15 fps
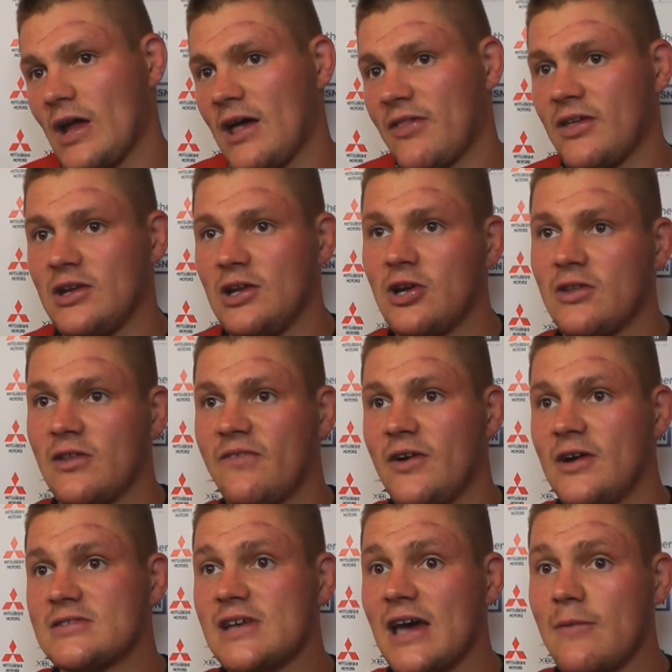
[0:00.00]
I think you look at the
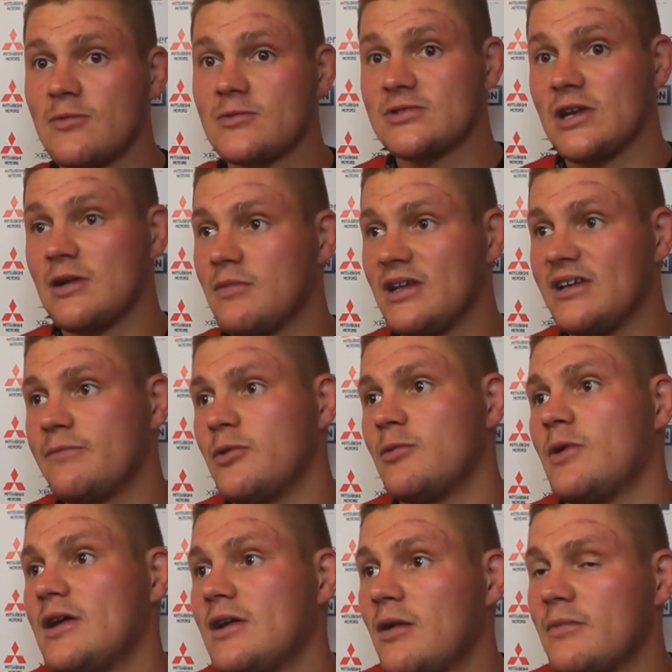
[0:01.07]
first game, it was an unbelievable
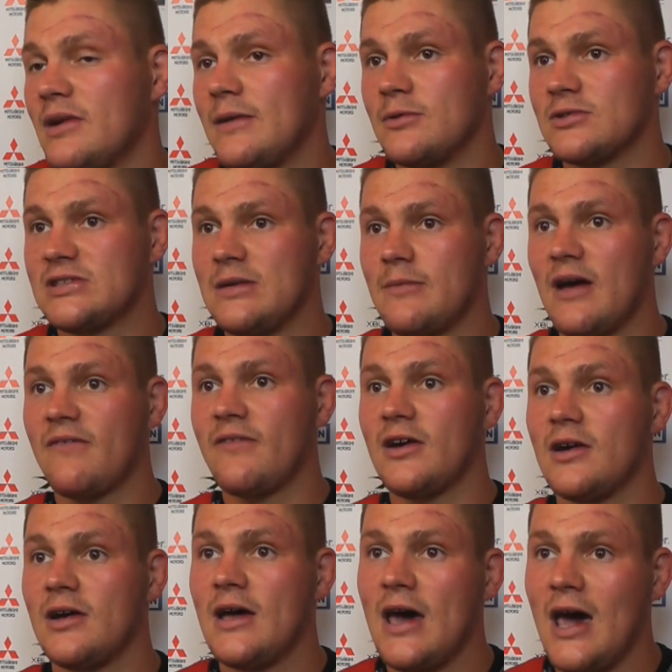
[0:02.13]
win, unbelievable team
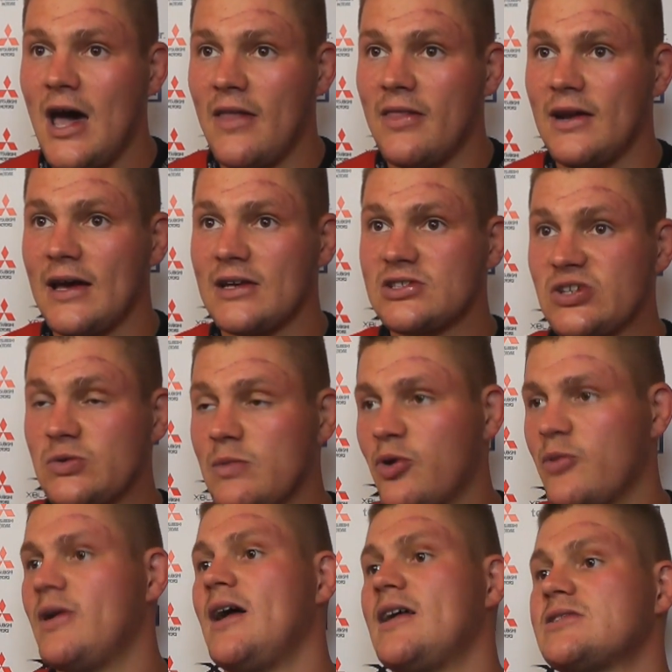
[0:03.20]
effort. And the next two, we
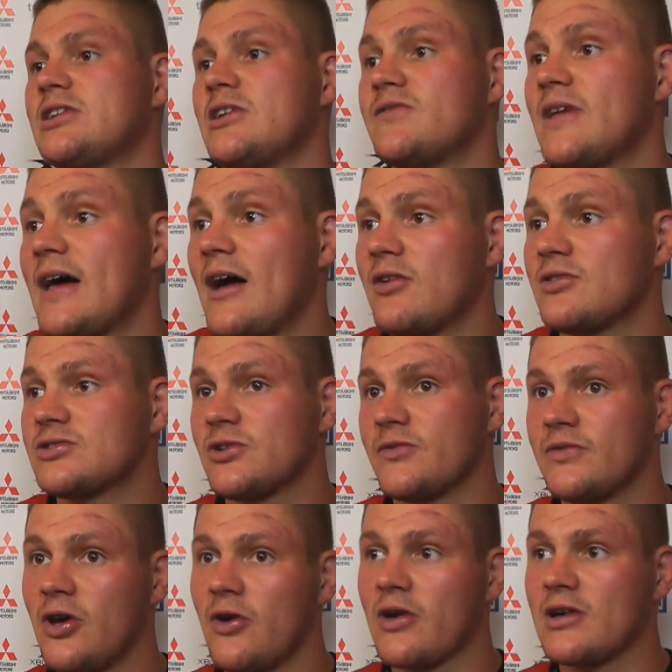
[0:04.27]
probably let ourselves down and
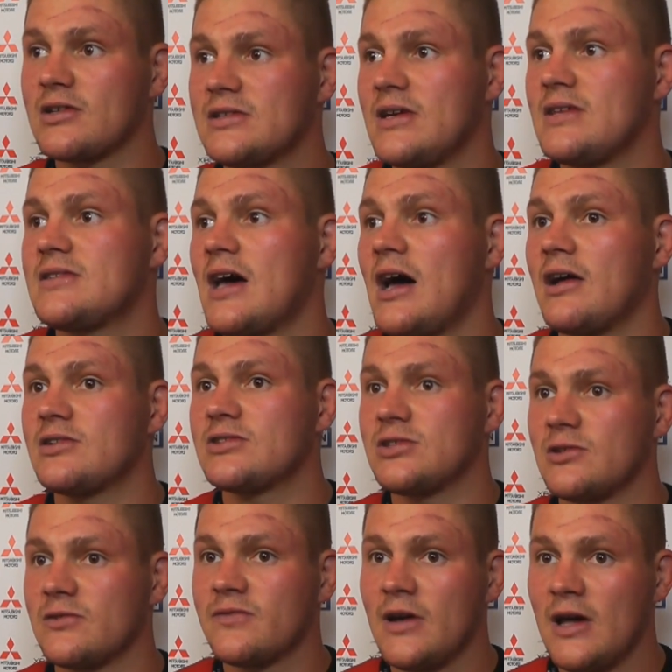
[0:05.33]
sort of knowing our detail and
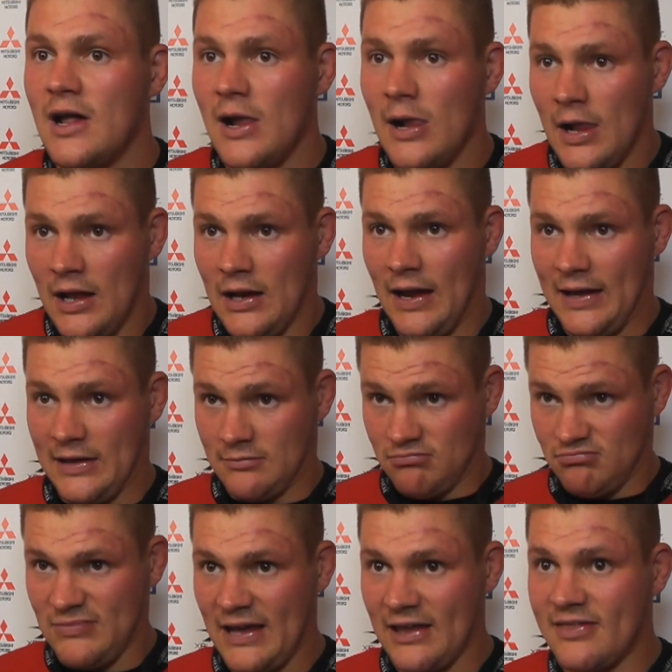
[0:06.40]
sort of
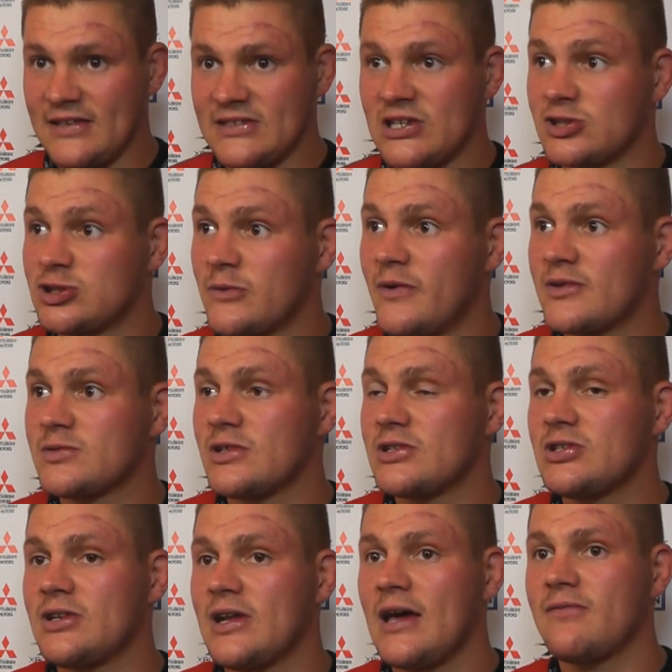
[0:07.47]
letting things get on top of us when they
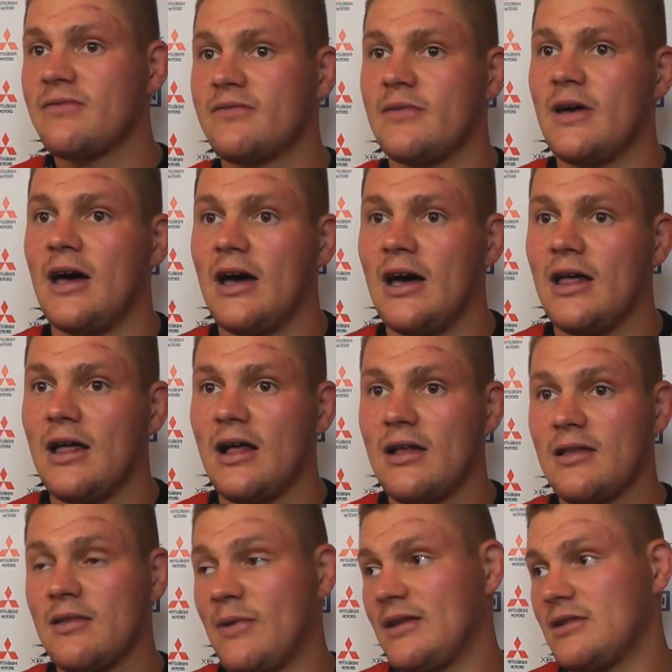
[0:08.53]
shouldn't have. I
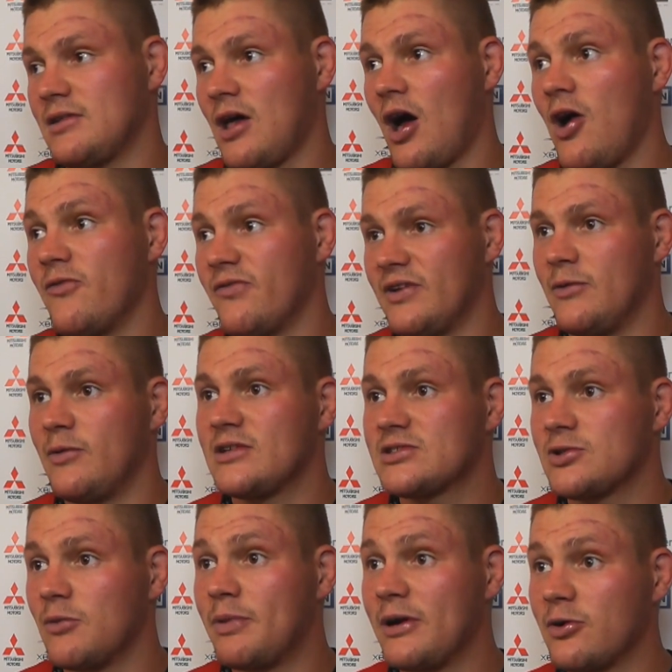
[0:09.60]
mean, hopefully we can
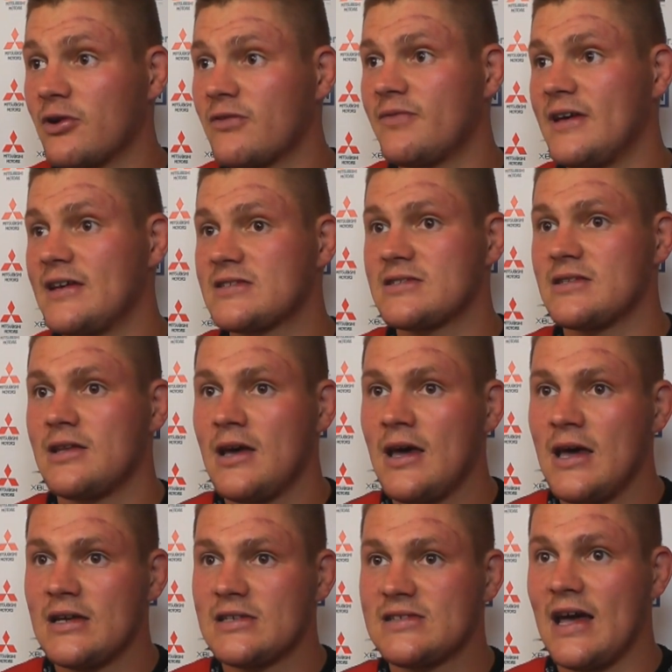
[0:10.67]
sort of build off this and
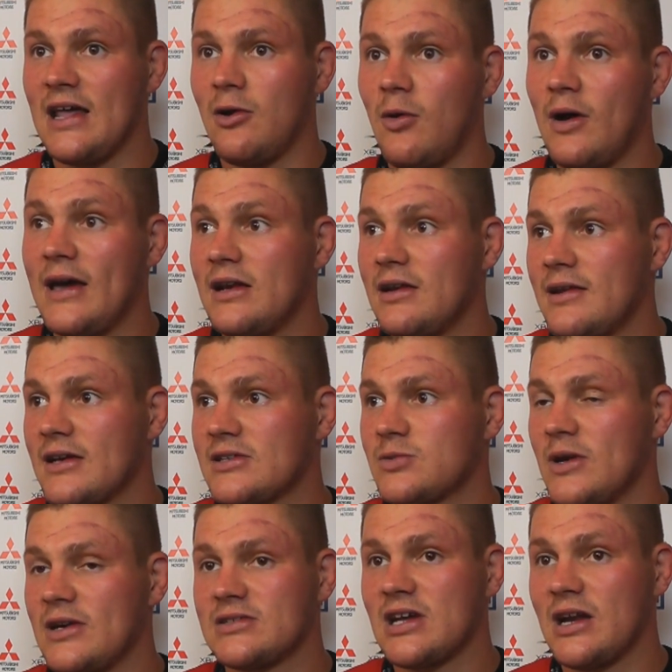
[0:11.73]
sail away. Next
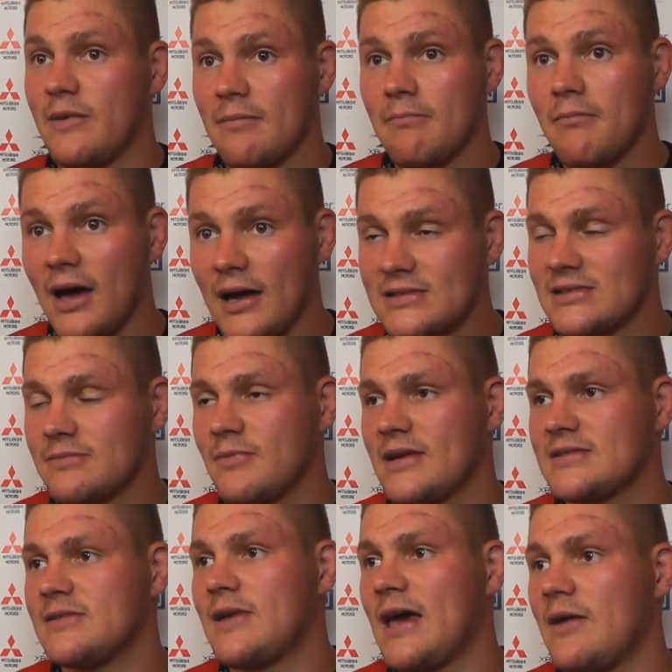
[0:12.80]
week is going to be a massive,
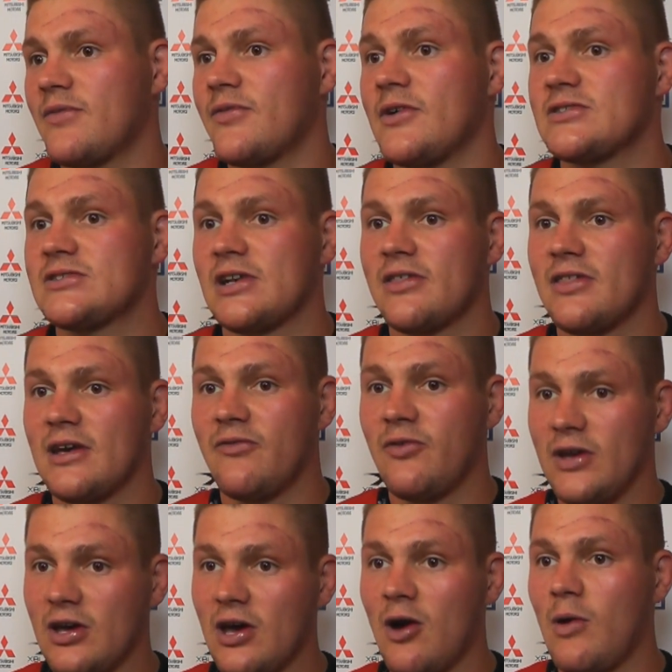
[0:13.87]
massive game for us. And I think if
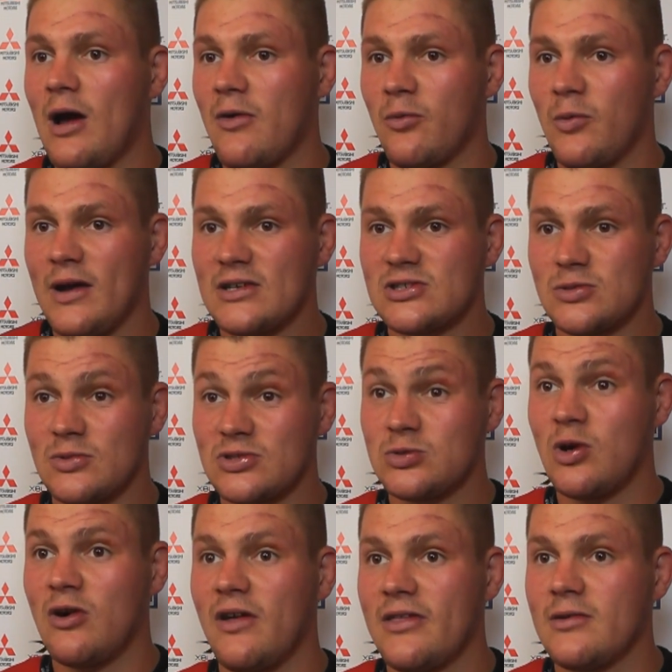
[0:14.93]
we can go away with a win, it's almost
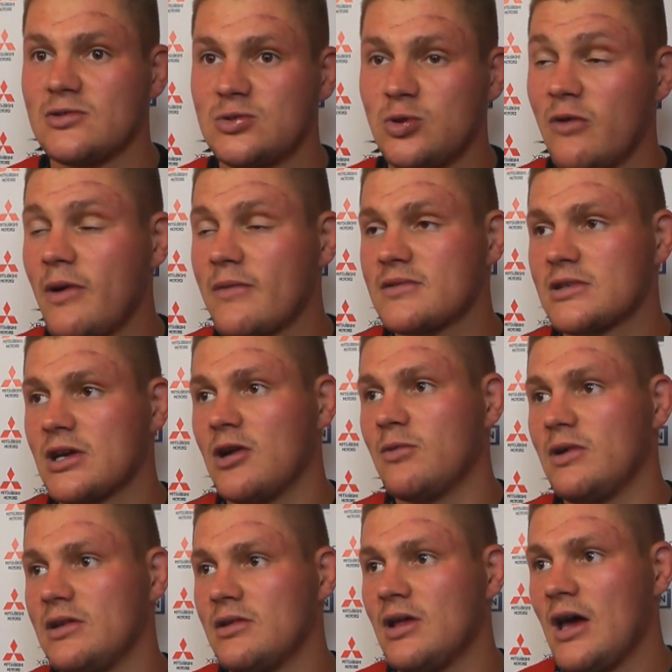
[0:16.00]
12, I think it was 12 months ago,
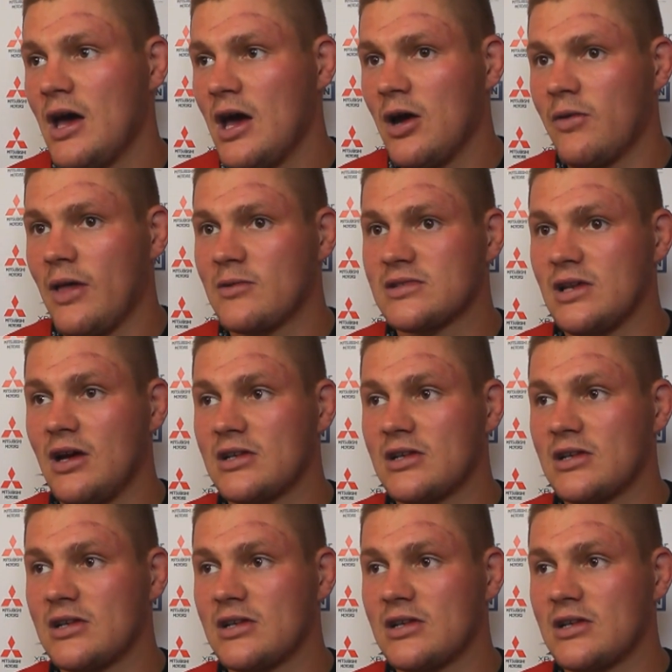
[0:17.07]
that was the